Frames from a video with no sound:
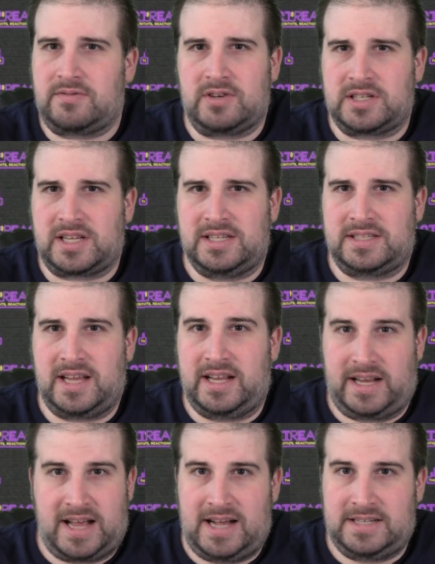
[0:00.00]
We're just going to say
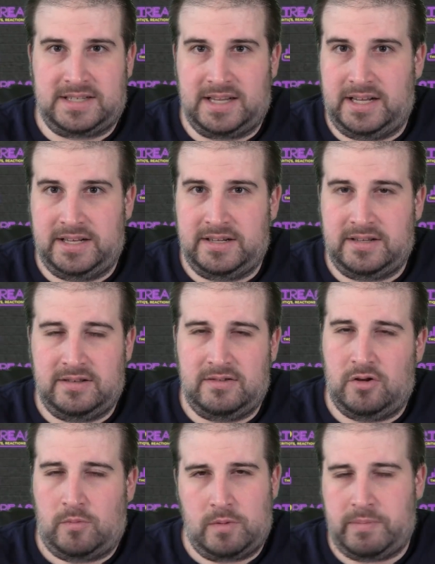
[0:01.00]
that God said
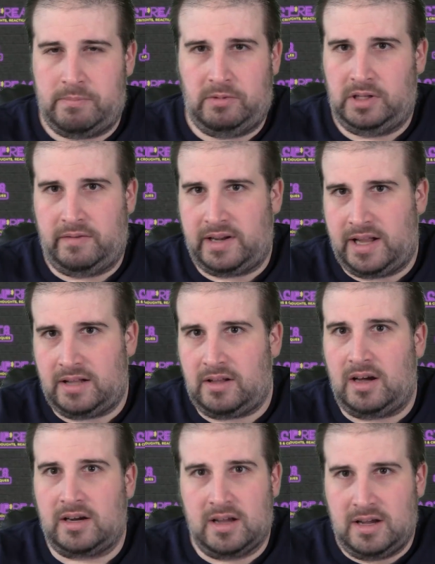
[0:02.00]
no more people living that
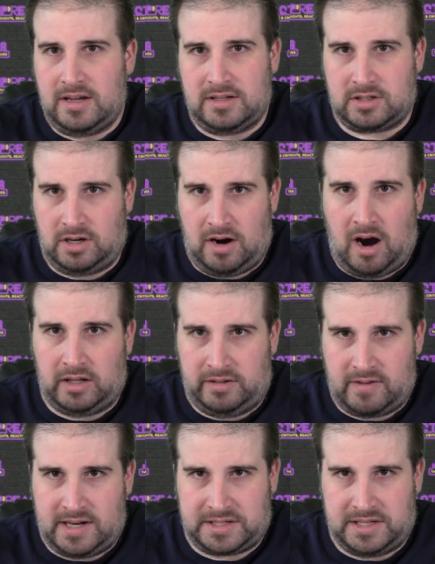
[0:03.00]
long. So all the
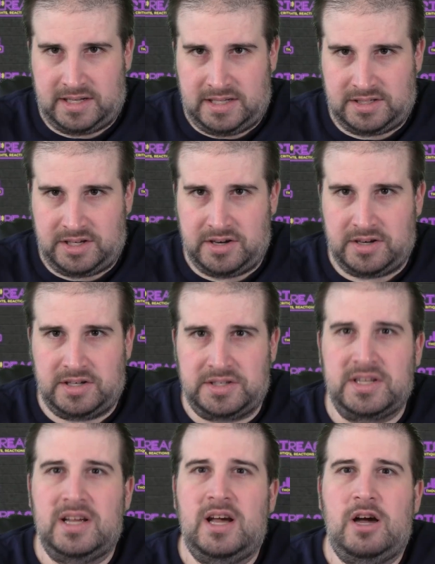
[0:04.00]
rest of these years
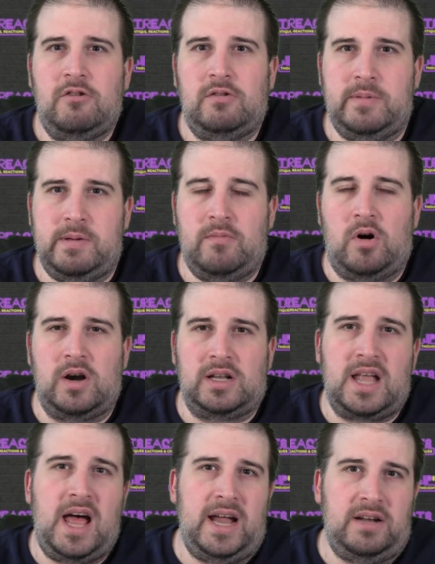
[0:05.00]
will be more in
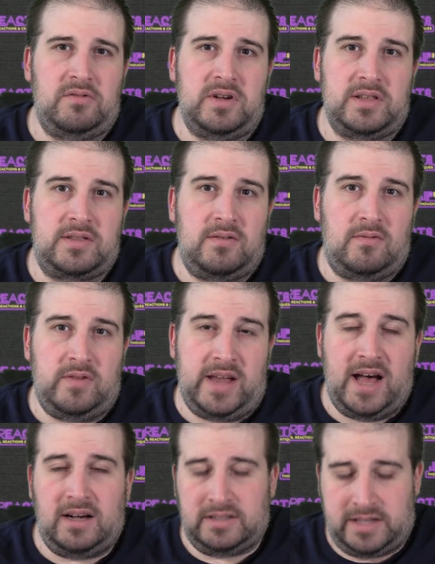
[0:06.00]
line with
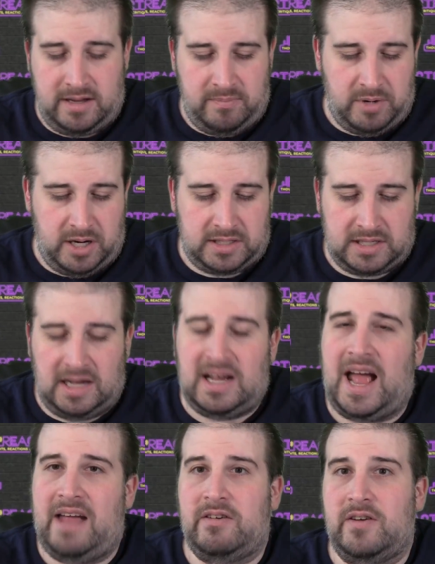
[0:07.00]
reality, but
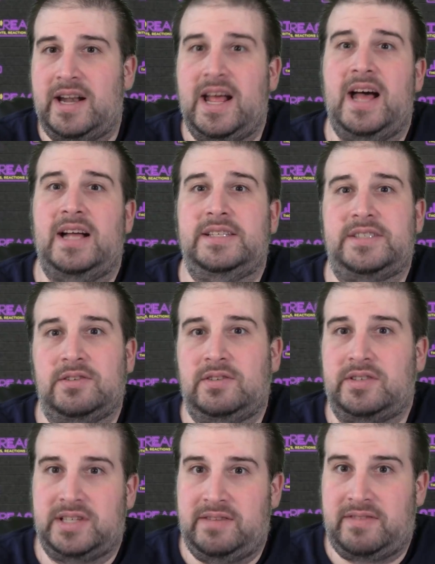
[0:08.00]
I haven't read ahead, so we'll
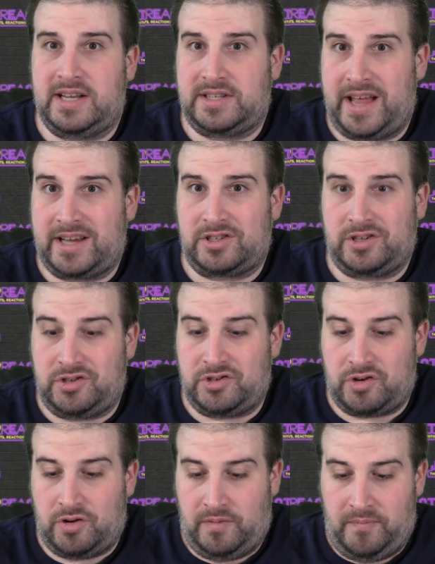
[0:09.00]
if that's actually
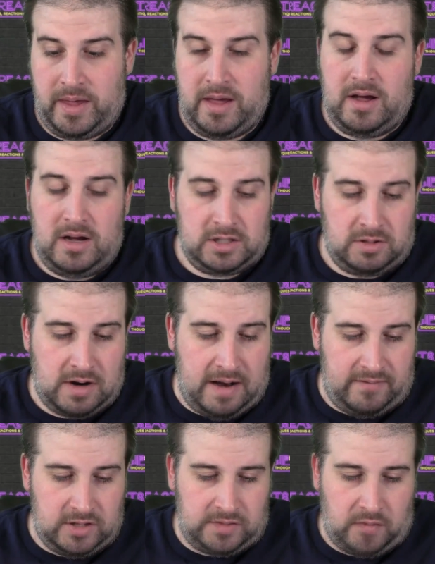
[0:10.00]
true. So we're on
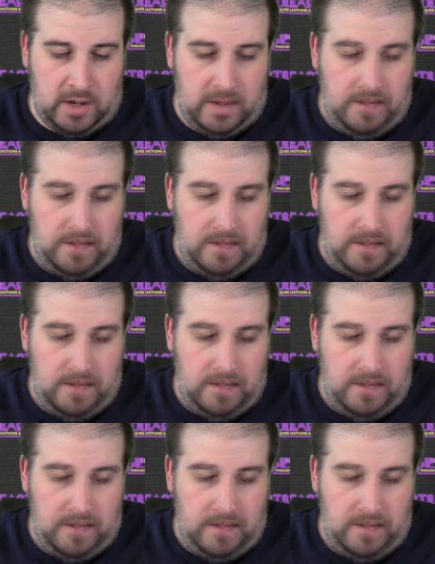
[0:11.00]
verse 4.